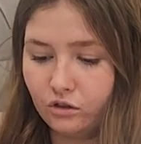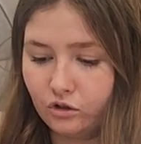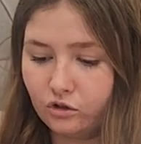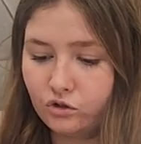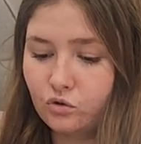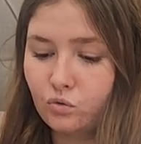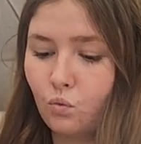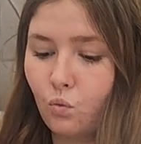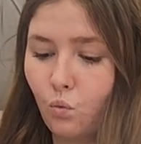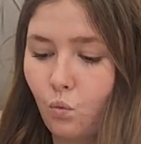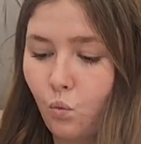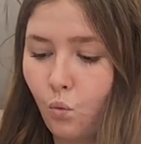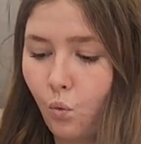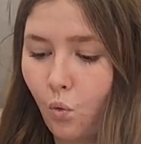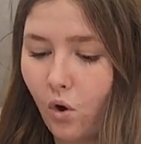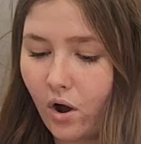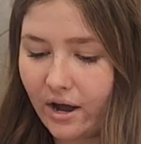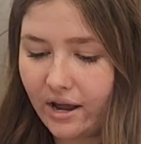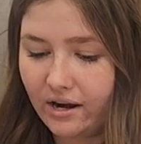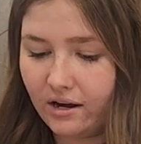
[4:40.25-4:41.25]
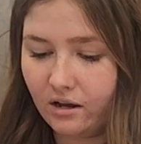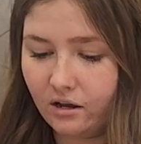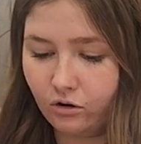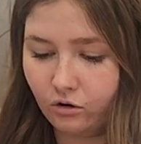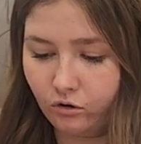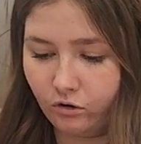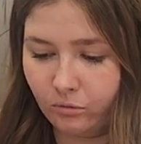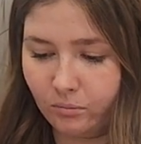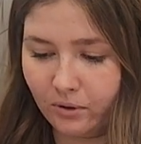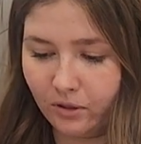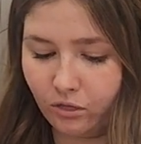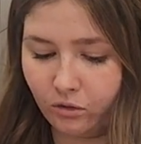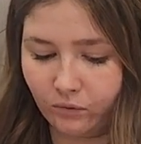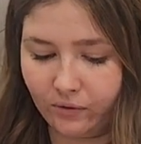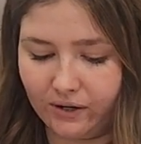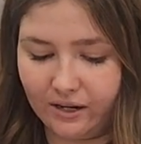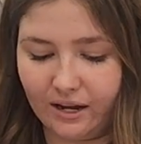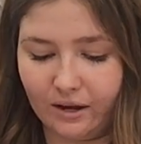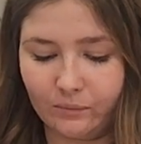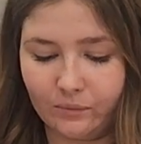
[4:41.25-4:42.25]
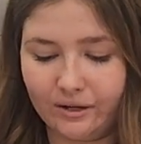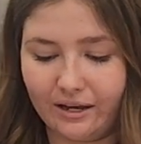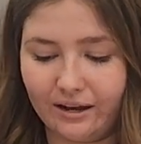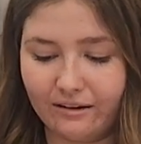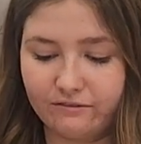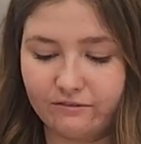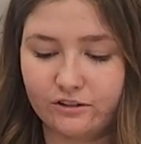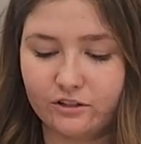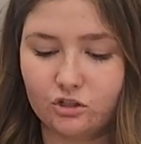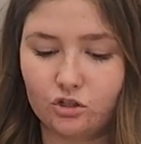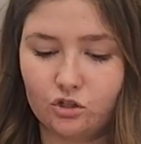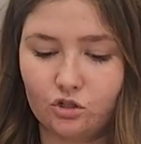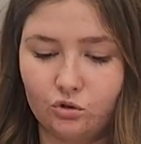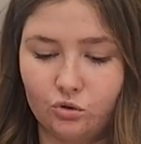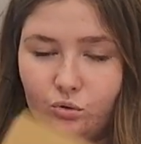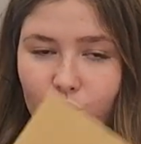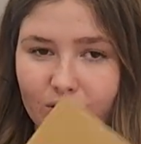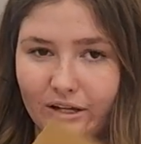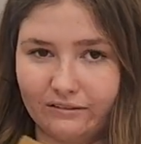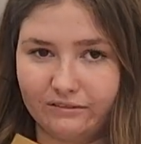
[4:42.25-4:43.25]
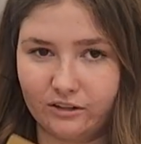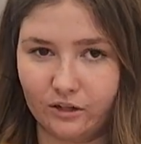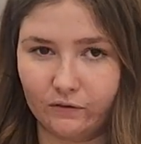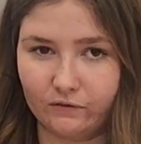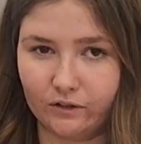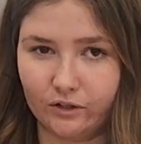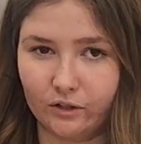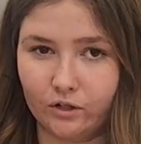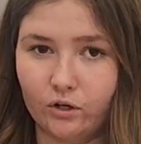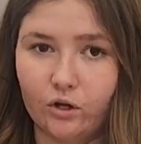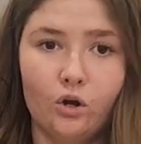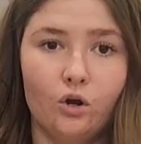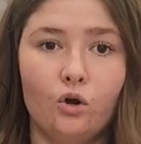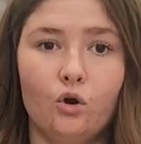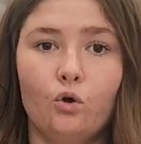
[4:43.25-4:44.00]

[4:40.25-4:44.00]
There's 1 group of 3 and we have 2 left over.